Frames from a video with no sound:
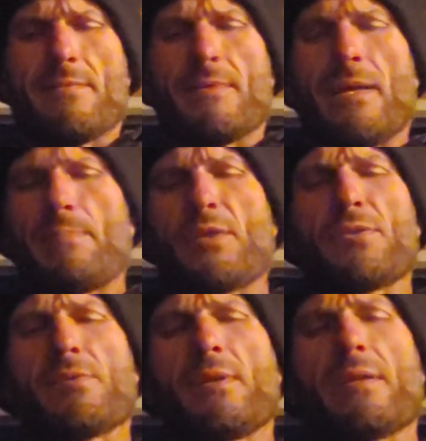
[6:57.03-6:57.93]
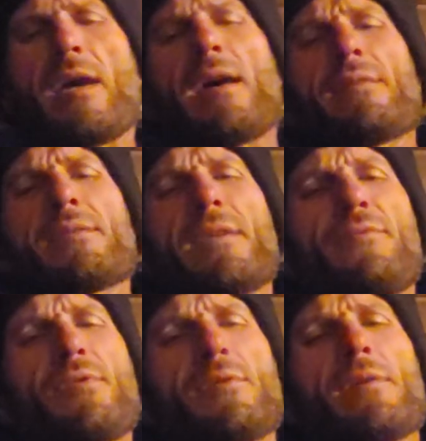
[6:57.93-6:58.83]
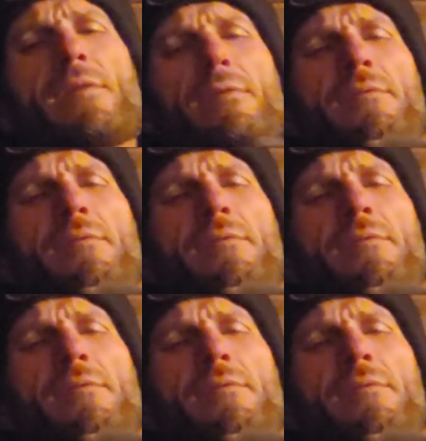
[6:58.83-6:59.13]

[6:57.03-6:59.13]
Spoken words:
I'm not sure that God and the devil are